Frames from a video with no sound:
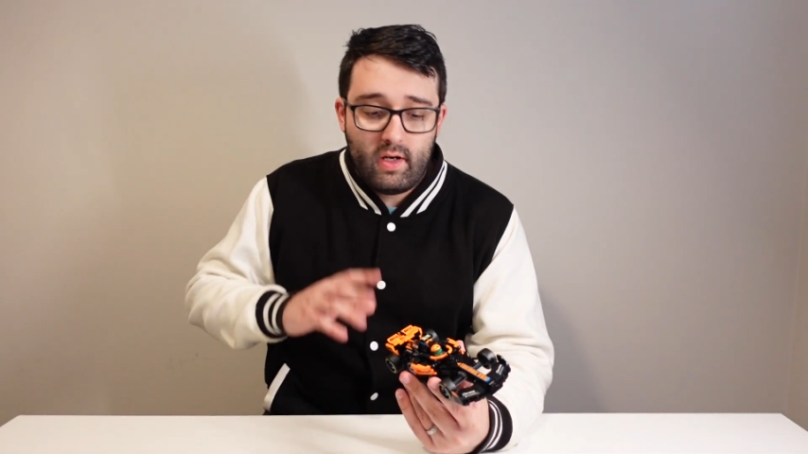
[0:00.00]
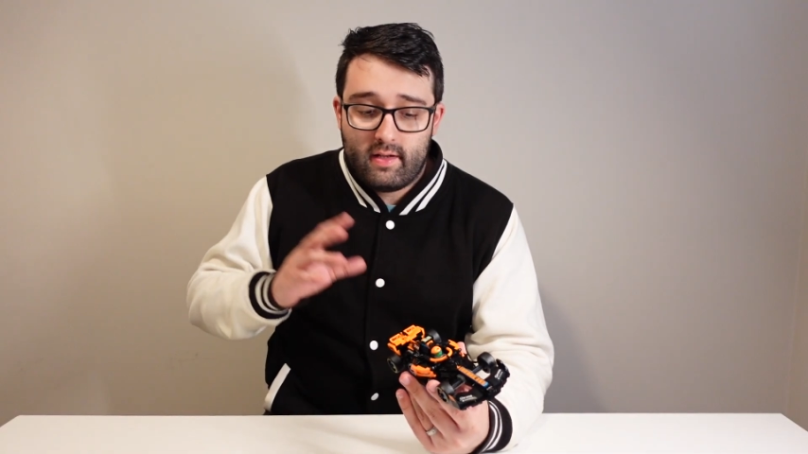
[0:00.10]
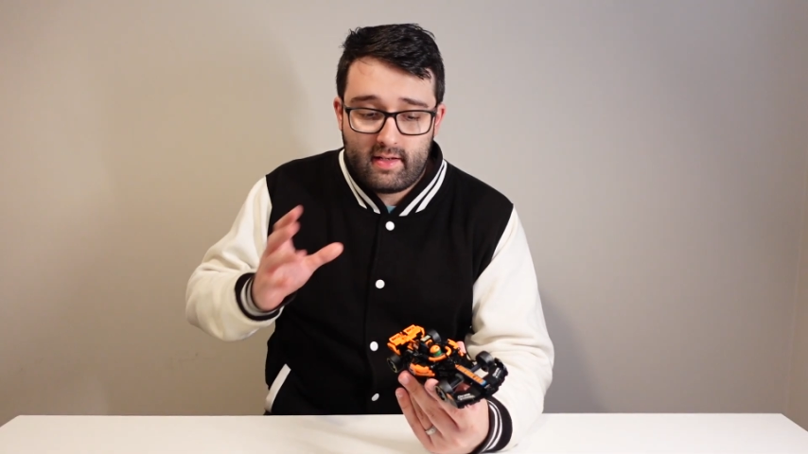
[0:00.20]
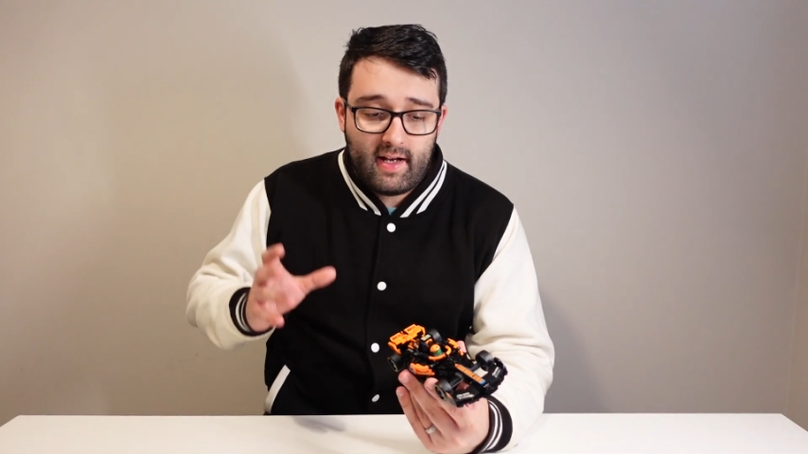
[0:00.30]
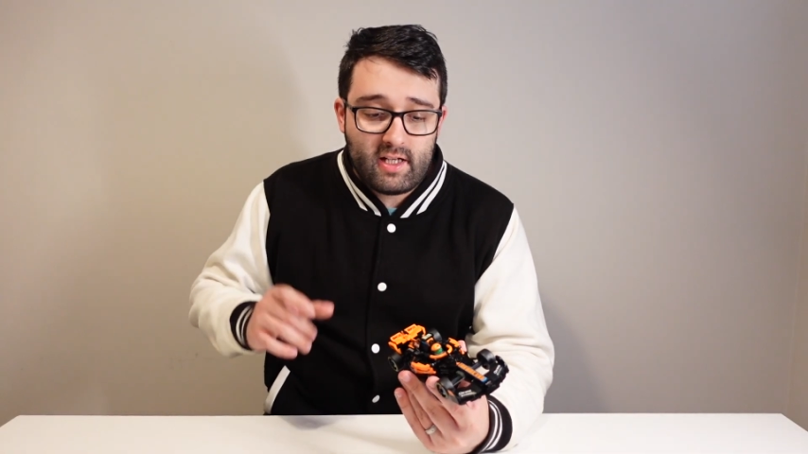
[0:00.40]

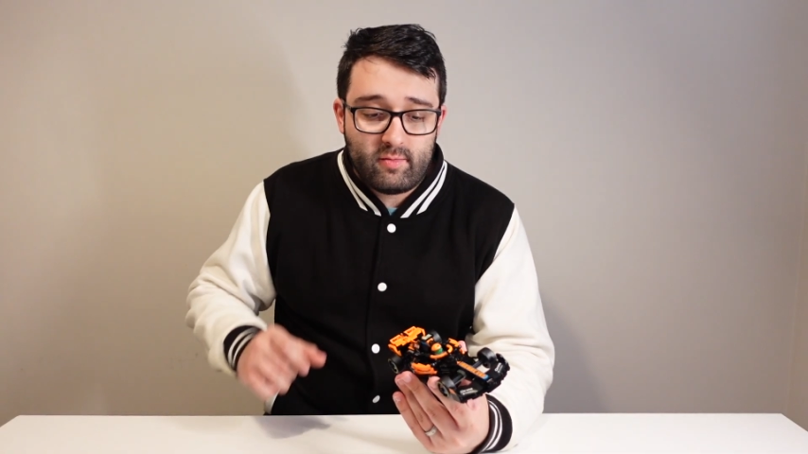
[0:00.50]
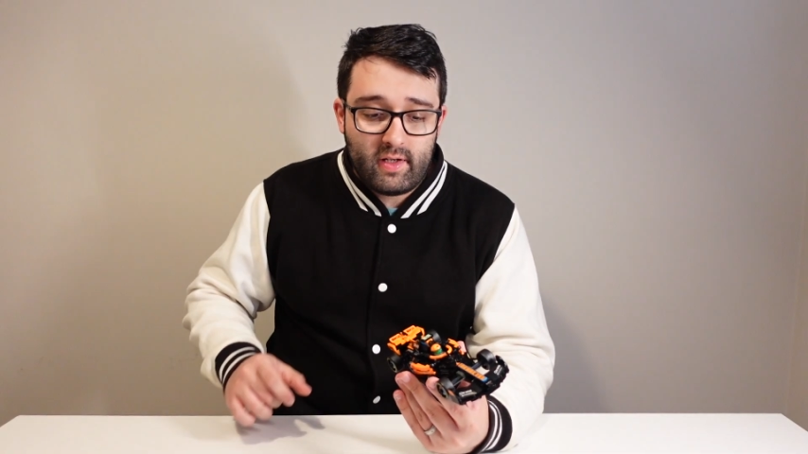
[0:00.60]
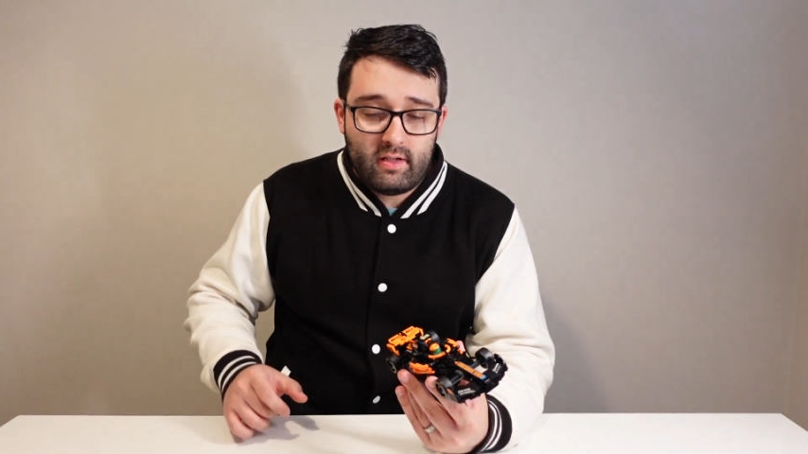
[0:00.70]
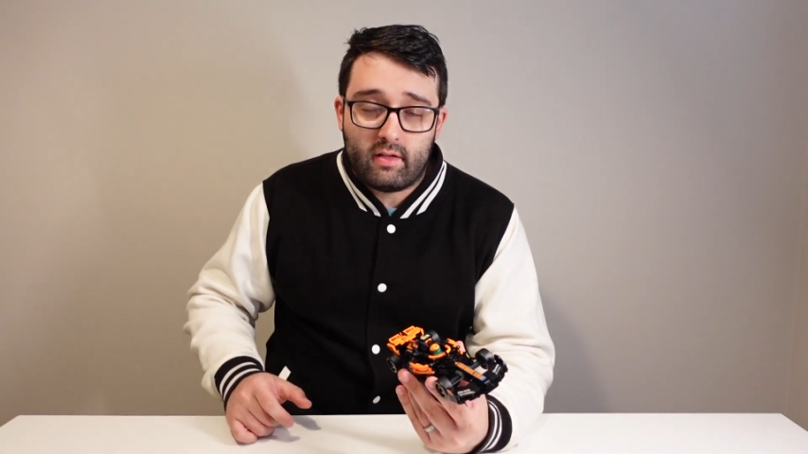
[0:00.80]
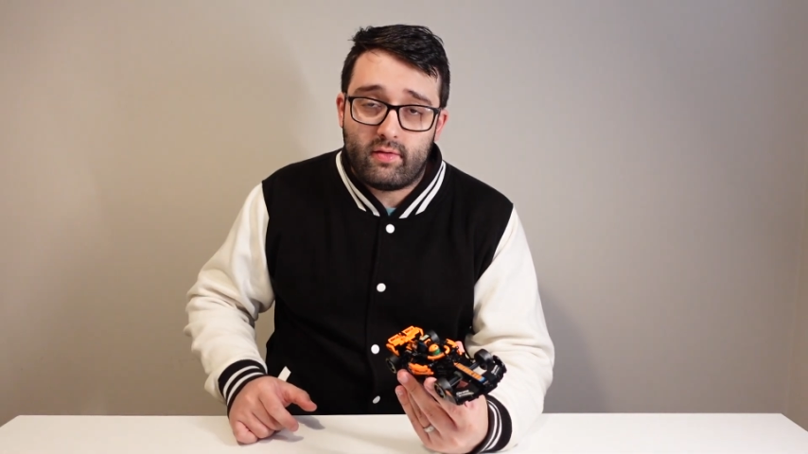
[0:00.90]
there has
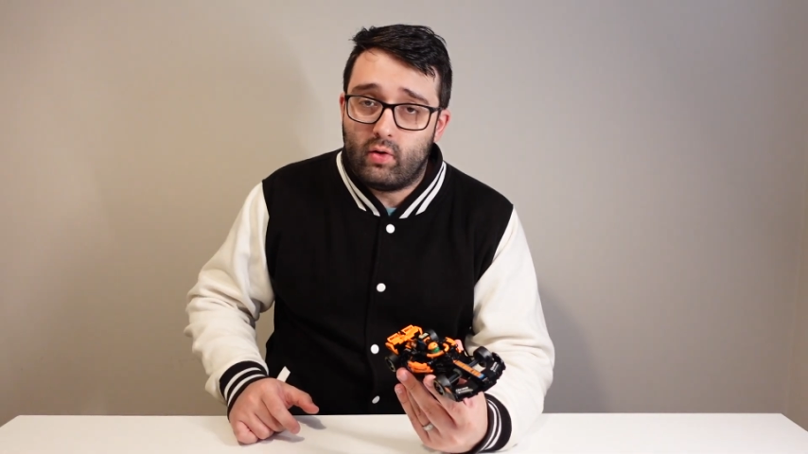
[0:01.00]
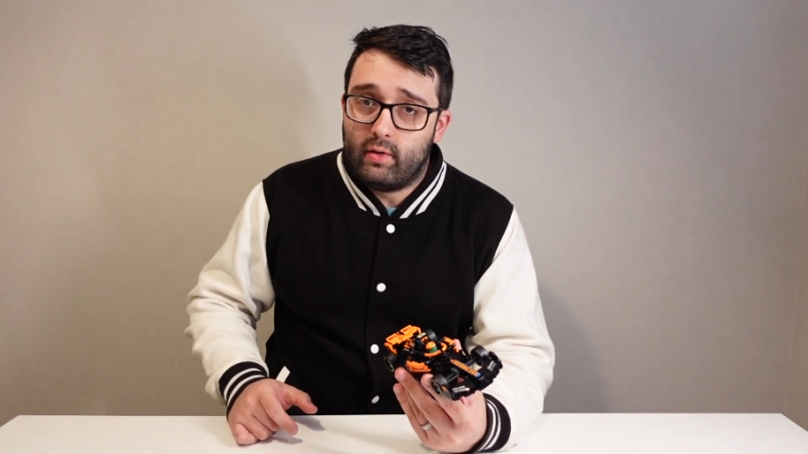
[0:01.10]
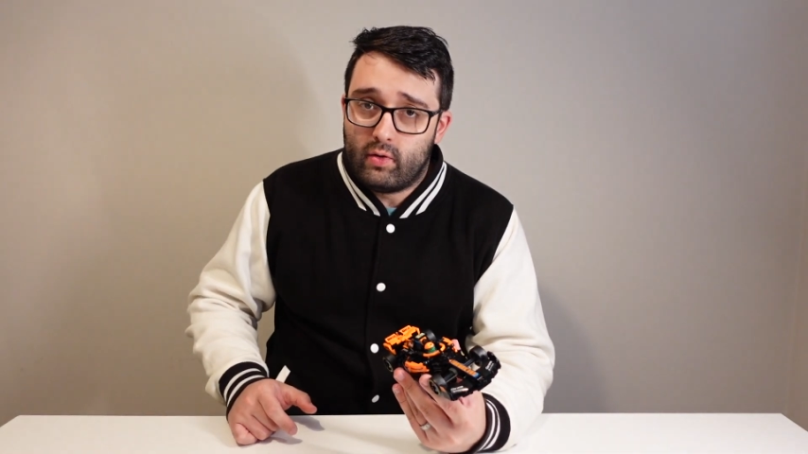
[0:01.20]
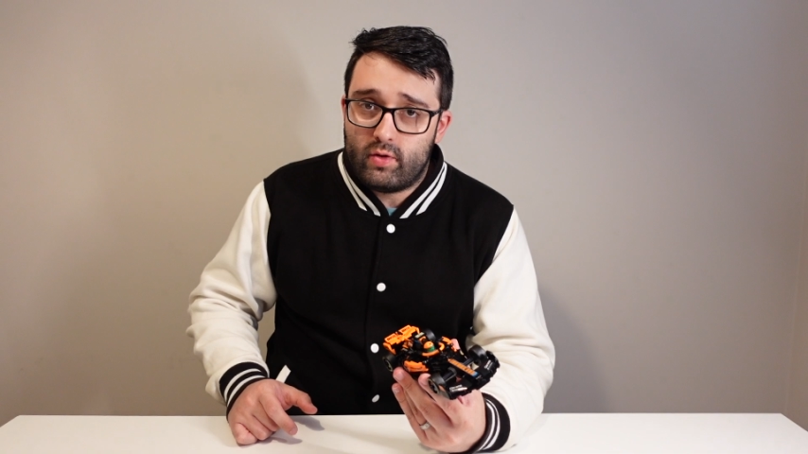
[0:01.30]
been a few new